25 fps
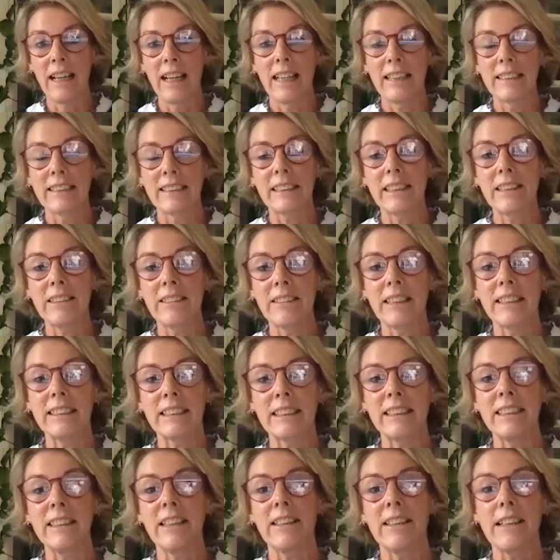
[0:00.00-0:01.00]
And so
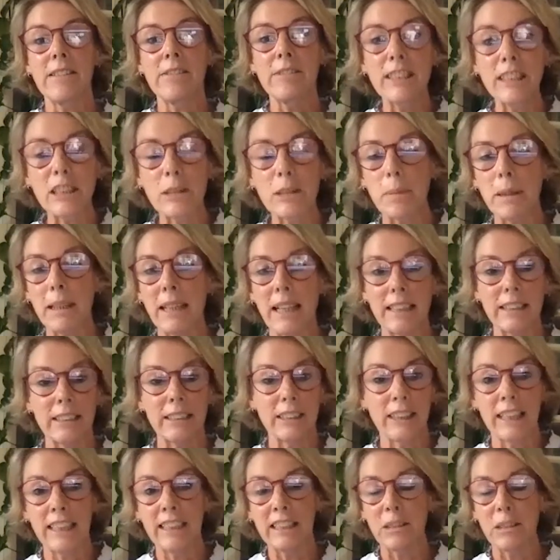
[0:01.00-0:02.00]
there is a big
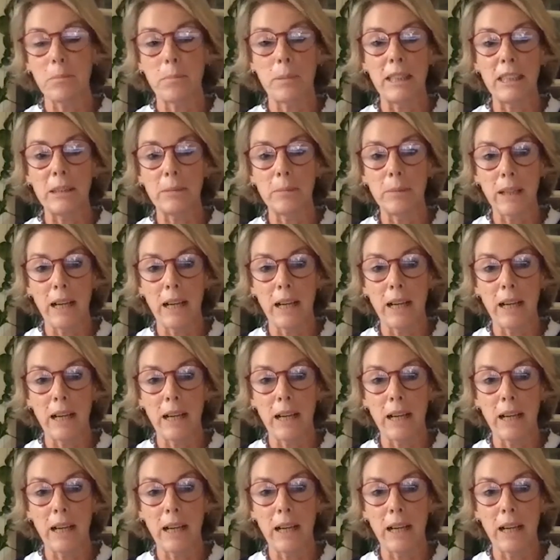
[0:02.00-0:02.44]
education piece.